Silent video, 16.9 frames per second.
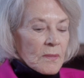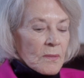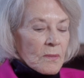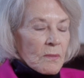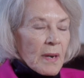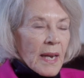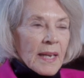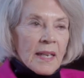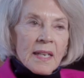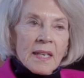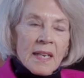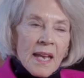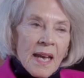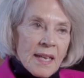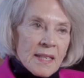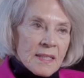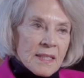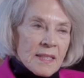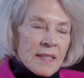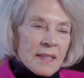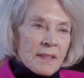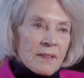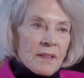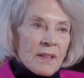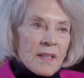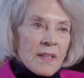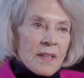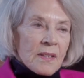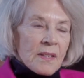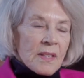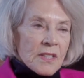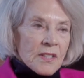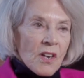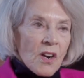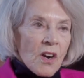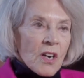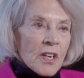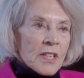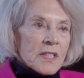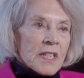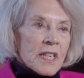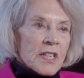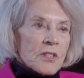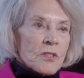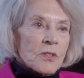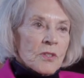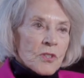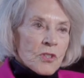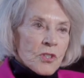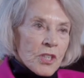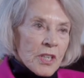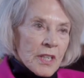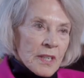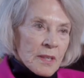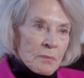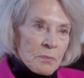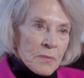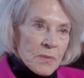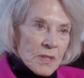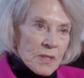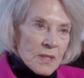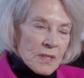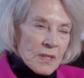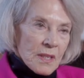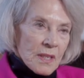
recognizing these architectural gems